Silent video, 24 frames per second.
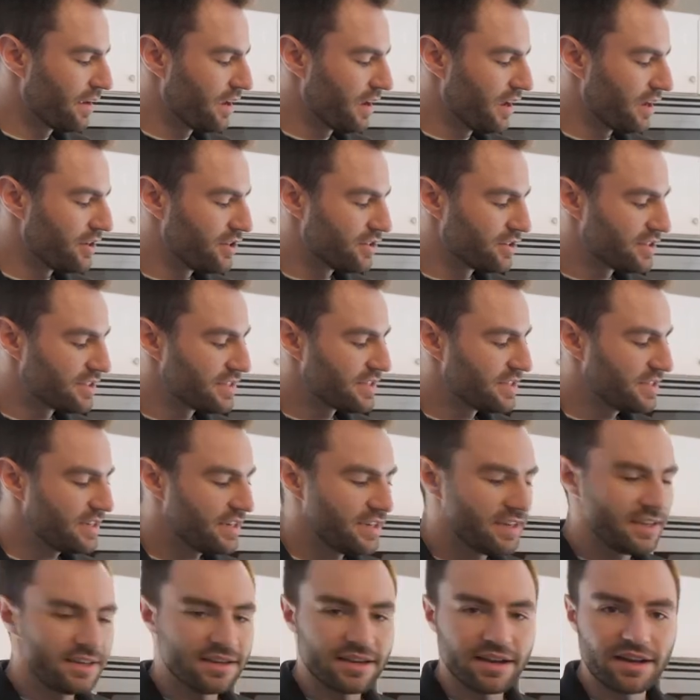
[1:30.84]
And you can
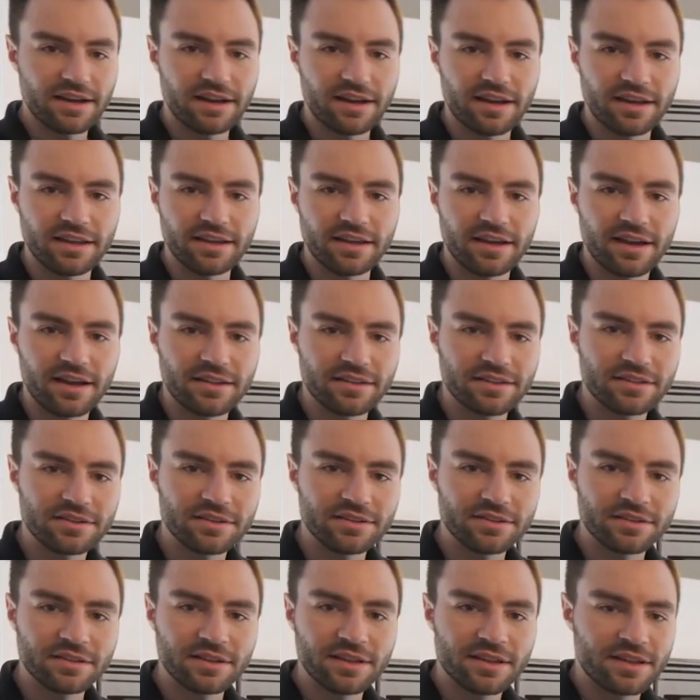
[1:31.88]
see a
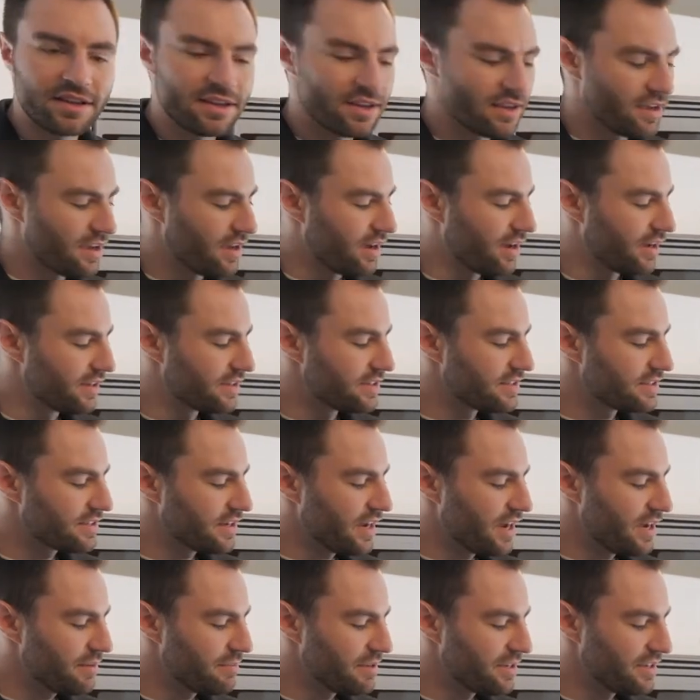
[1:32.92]
little
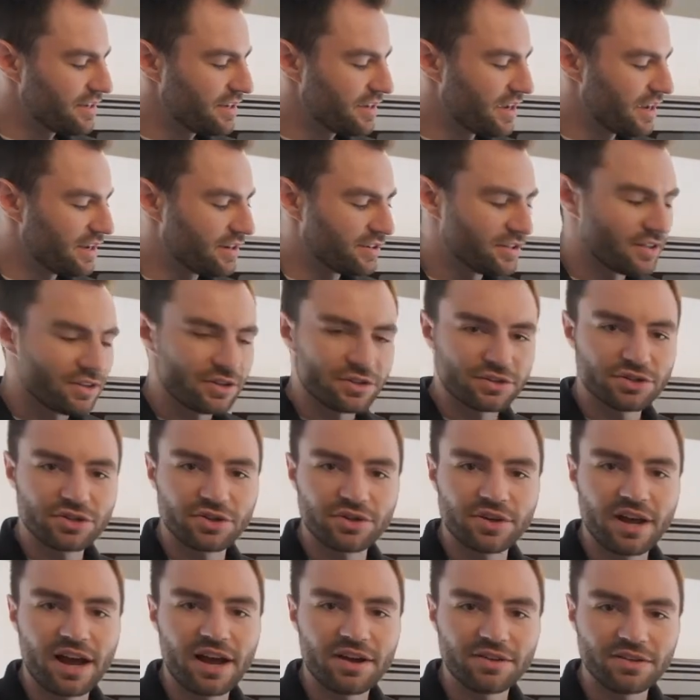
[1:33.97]
time indicator that will show
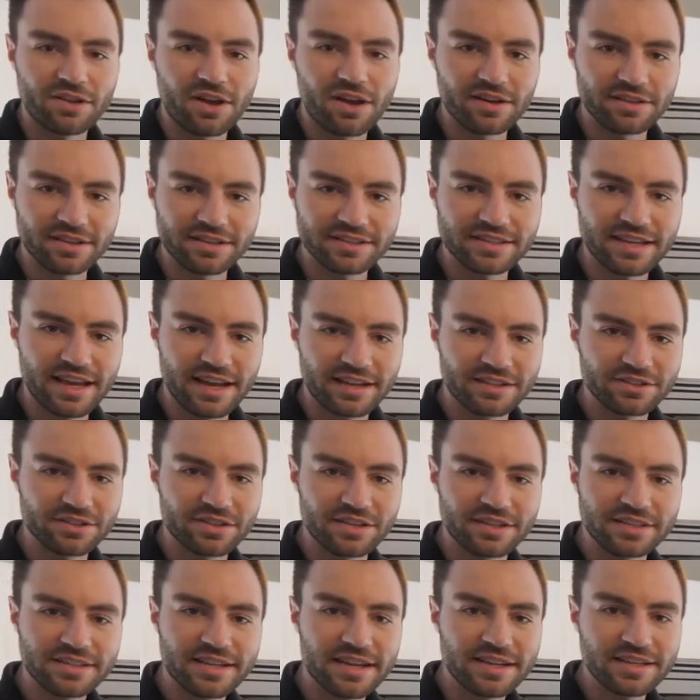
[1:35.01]
you how long the scan is
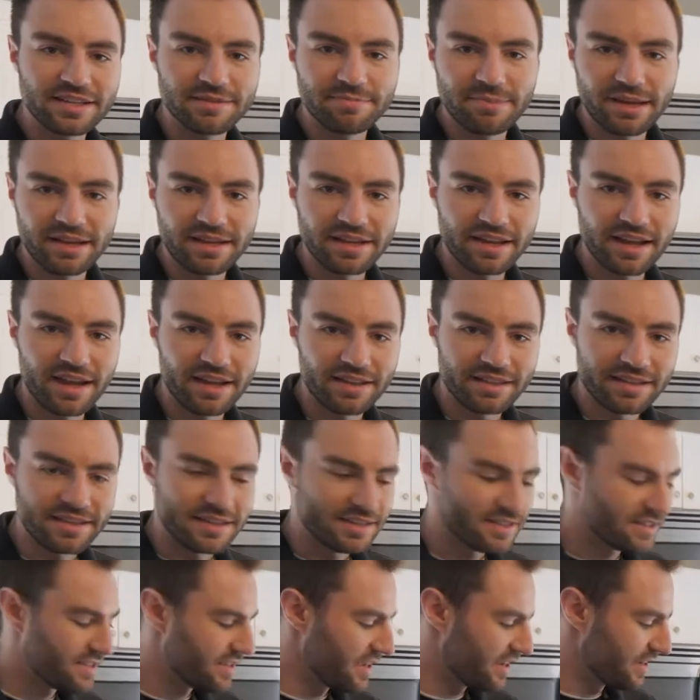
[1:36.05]
going to take depending on
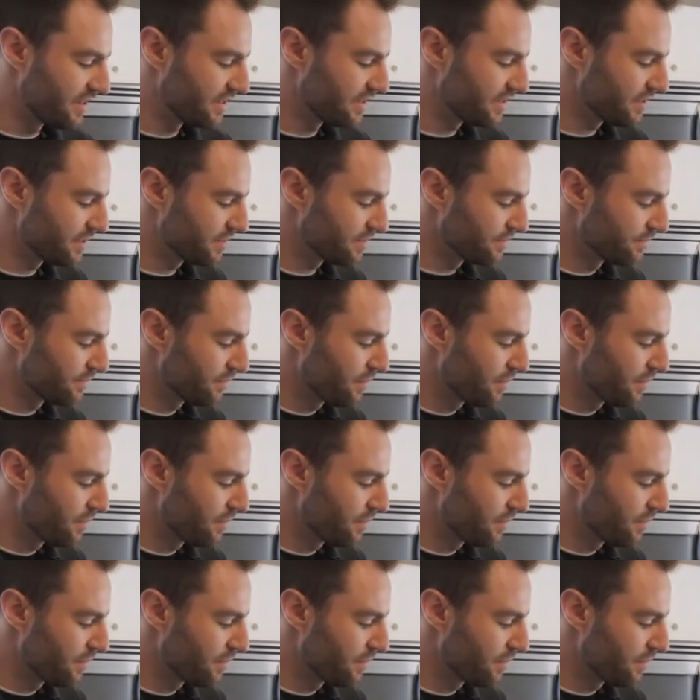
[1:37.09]
these settings.